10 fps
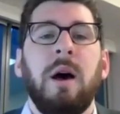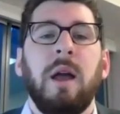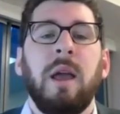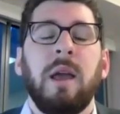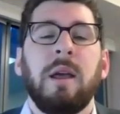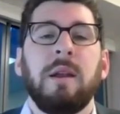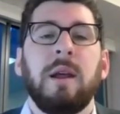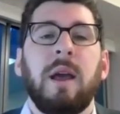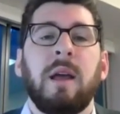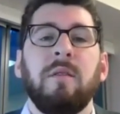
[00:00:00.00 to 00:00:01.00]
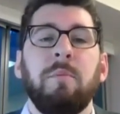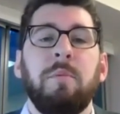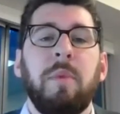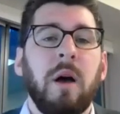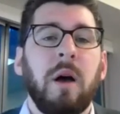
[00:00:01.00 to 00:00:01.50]
And at the
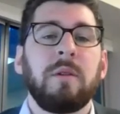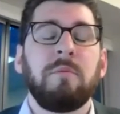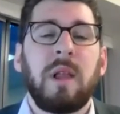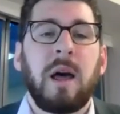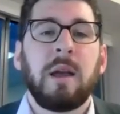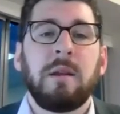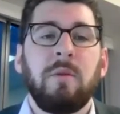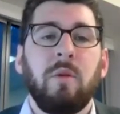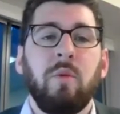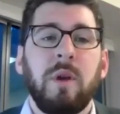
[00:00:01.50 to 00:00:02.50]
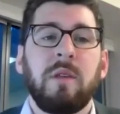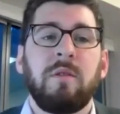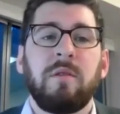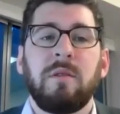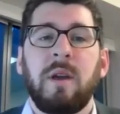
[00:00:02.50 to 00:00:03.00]
bottom line, with
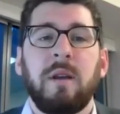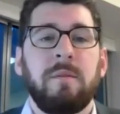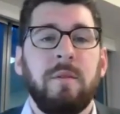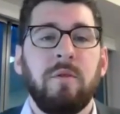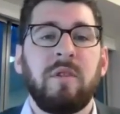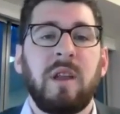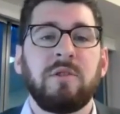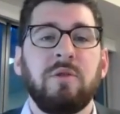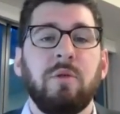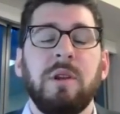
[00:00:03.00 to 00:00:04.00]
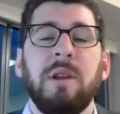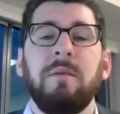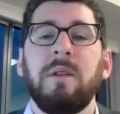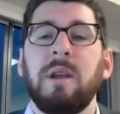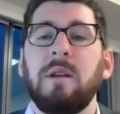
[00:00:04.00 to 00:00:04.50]
that full statutory
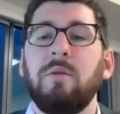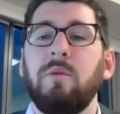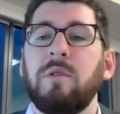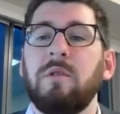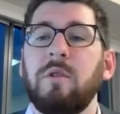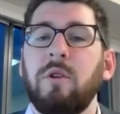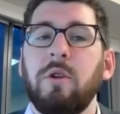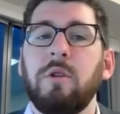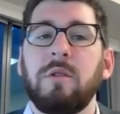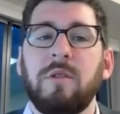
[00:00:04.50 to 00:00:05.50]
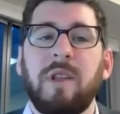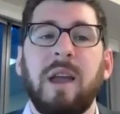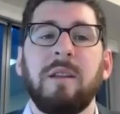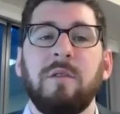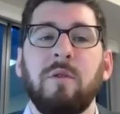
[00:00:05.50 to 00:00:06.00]
dividend, with current
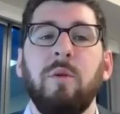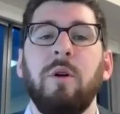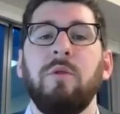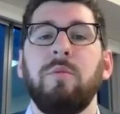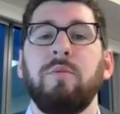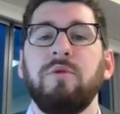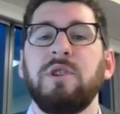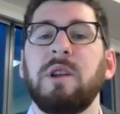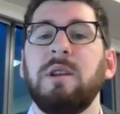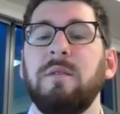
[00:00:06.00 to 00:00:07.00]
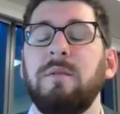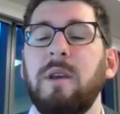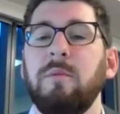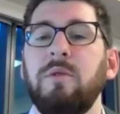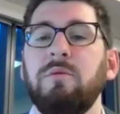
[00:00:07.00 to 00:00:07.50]
status quo projected
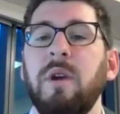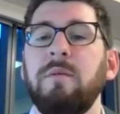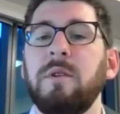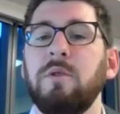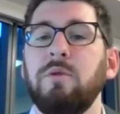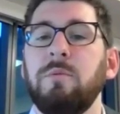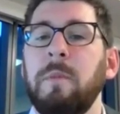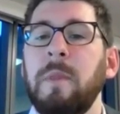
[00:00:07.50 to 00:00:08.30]
available revenue,